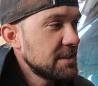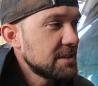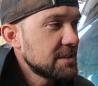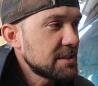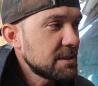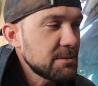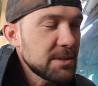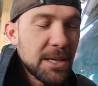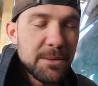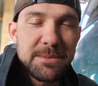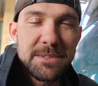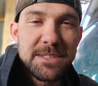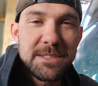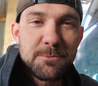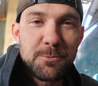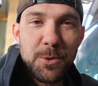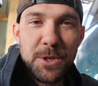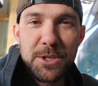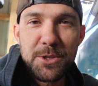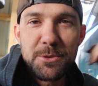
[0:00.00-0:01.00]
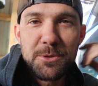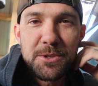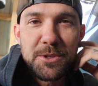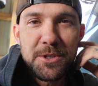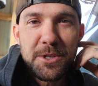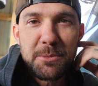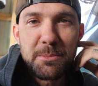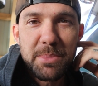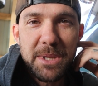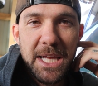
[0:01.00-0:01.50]
sometimes when you
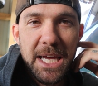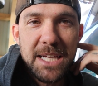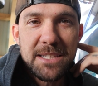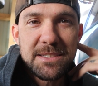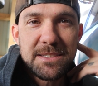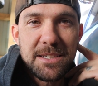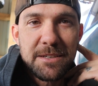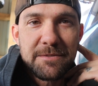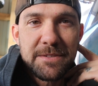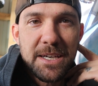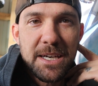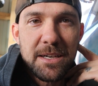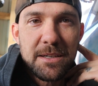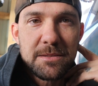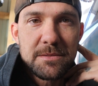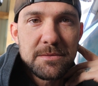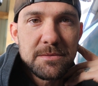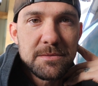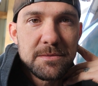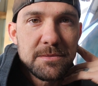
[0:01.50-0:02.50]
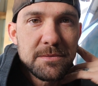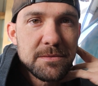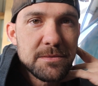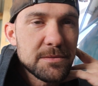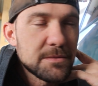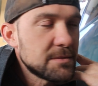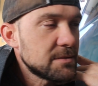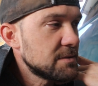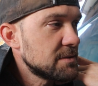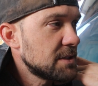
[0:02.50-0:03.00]
could plan stuff out,
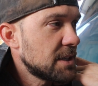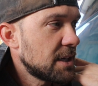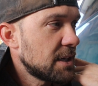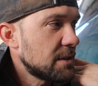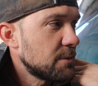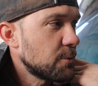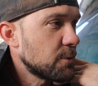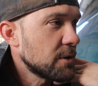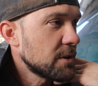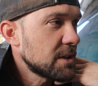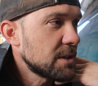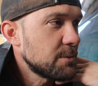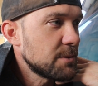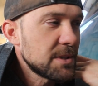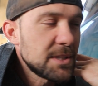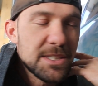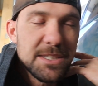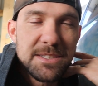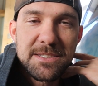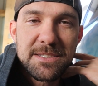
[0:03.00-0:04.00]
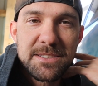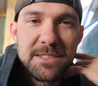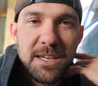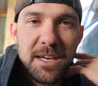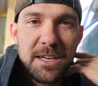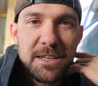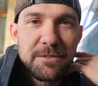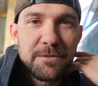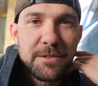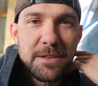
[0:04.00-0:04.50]
and working with these
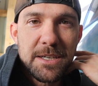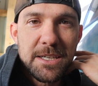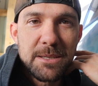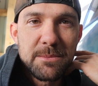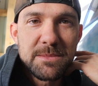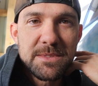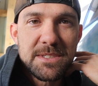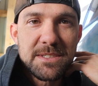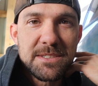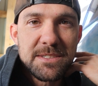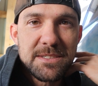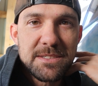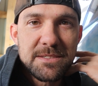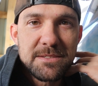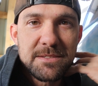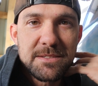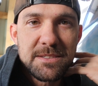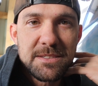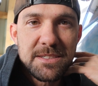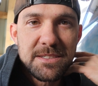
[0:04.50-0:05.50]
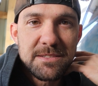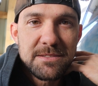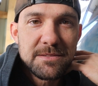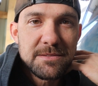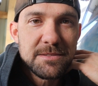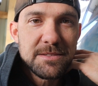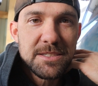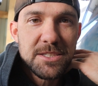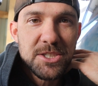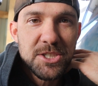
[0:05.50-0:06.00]
stock frames and
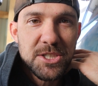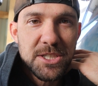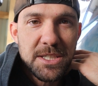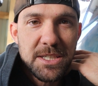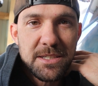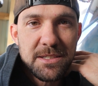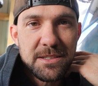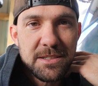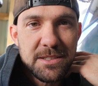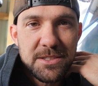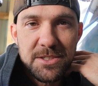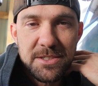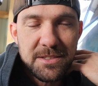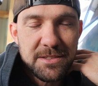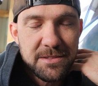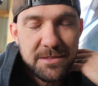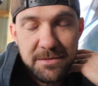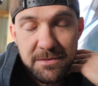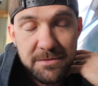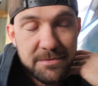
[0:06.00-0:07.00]
shit, it just